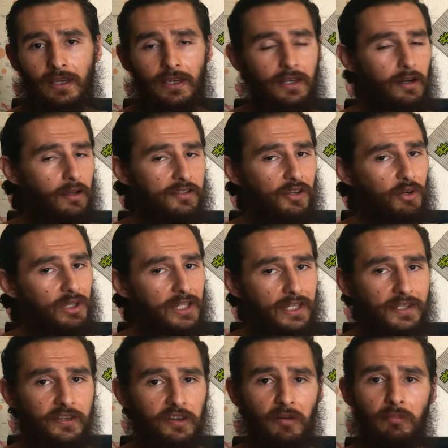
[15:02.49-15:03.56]
It also
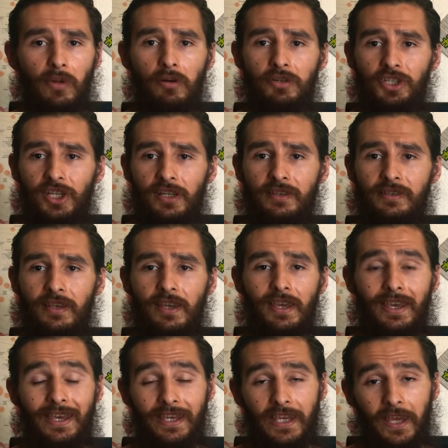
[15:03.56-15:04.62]
cleans your emotions.
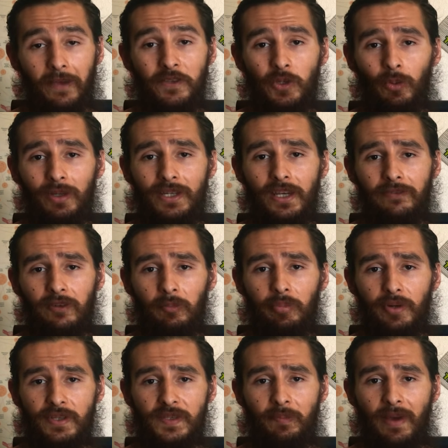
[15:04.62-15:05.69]
It gives you a different
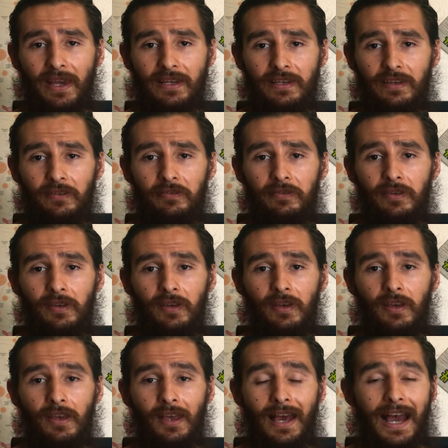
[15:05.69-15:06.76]
perspective.
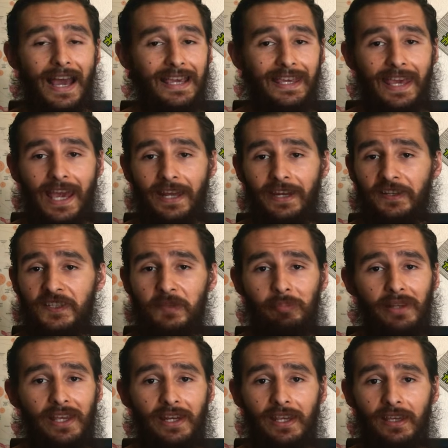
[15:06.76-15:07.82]
I can't
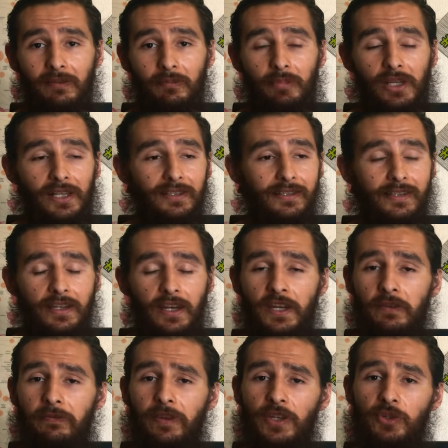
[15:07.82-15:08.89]
explain it because it's an
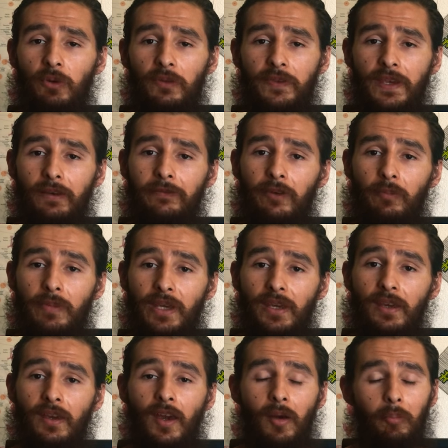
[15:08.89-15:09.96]
individual thing for
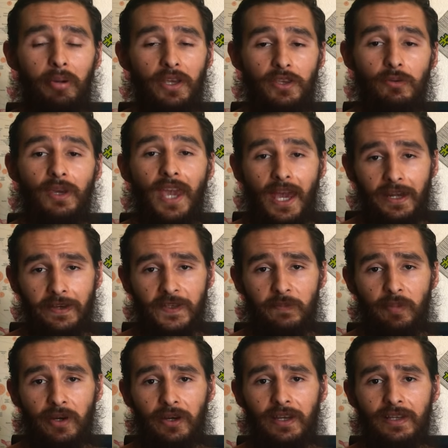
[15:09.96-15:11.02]
me, but you can
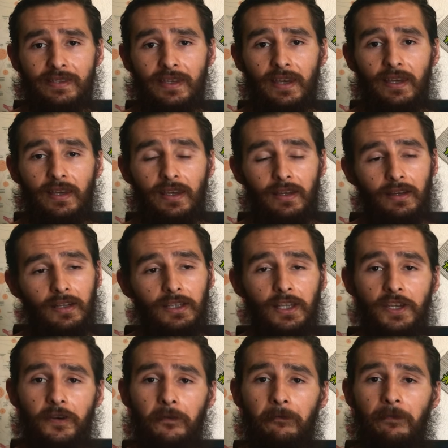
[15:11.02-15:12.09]
experience it.
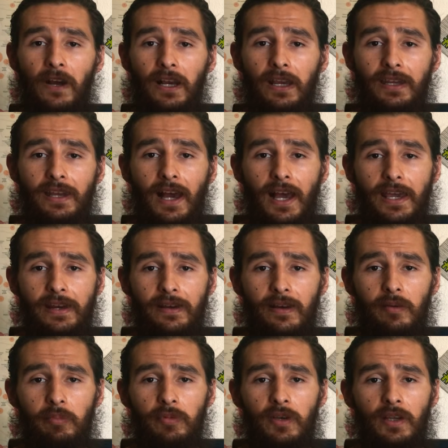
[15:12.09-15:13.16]
Clean your fucking diet
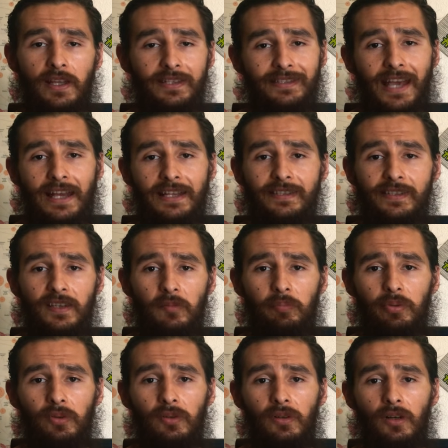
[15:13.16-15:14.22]
up. It's that
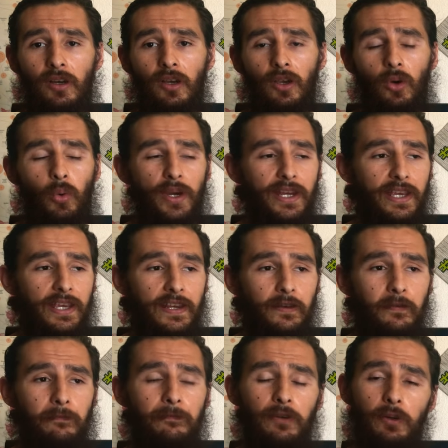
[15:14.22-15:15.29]
simple. Quit
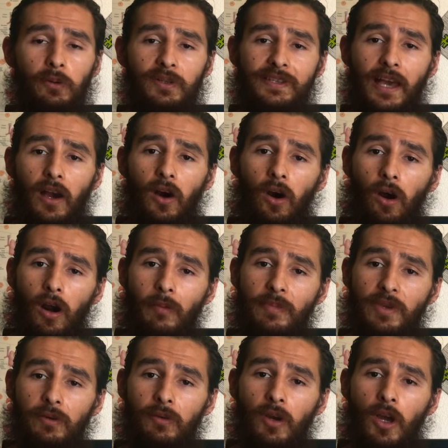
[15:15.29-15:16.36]
eating foods that harm
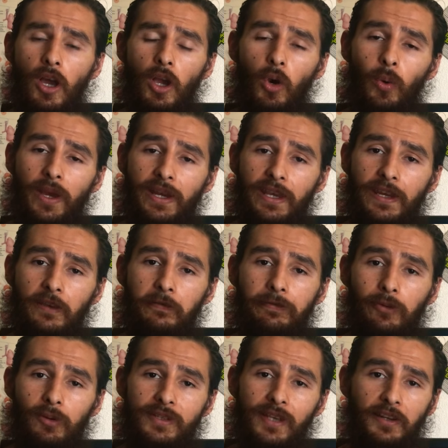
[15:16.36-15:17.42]
you, quit eating
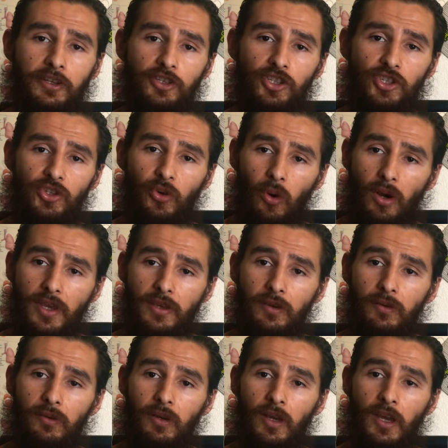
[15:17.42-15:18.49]
foods that destroy
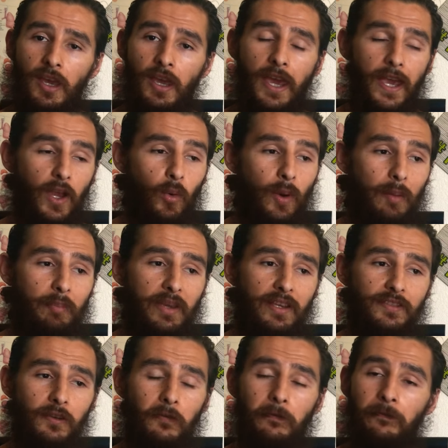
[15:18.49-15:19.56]
you, and quit being
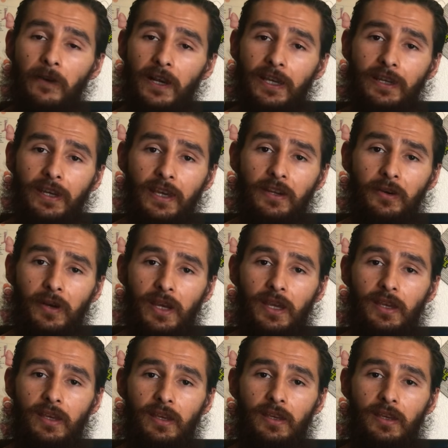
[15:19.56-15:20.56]
so fucking ignorant.